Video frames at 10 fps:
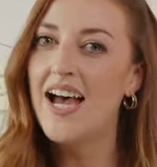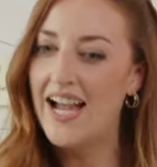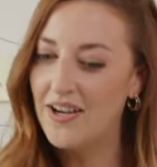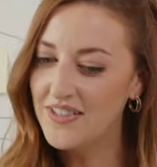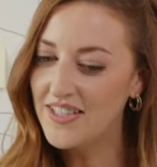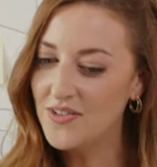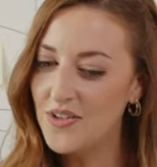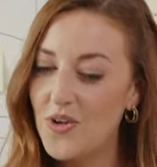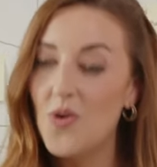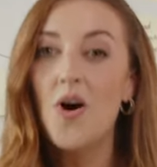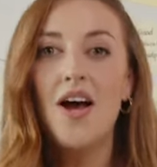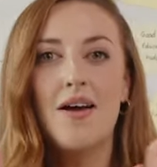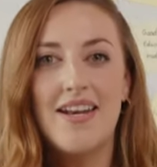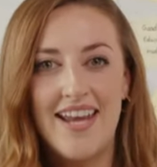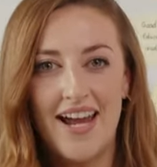how is this going to go?
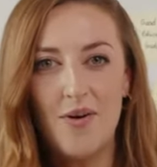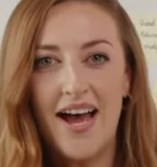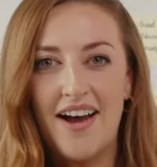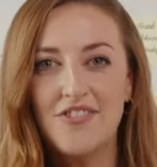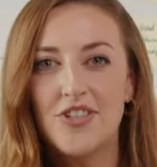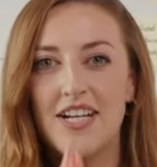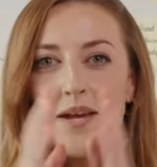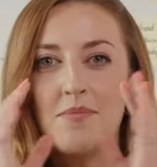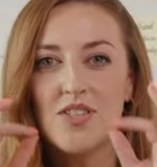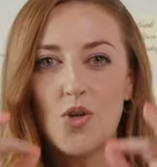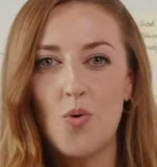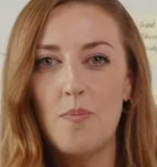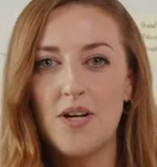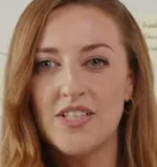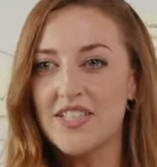Now after it, I'm so
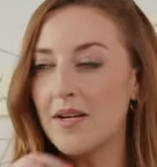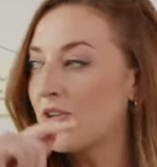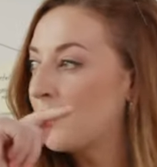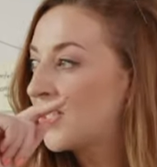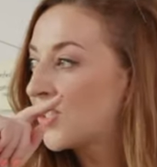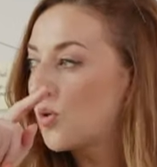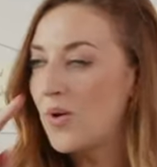buzzed. I'm going to be so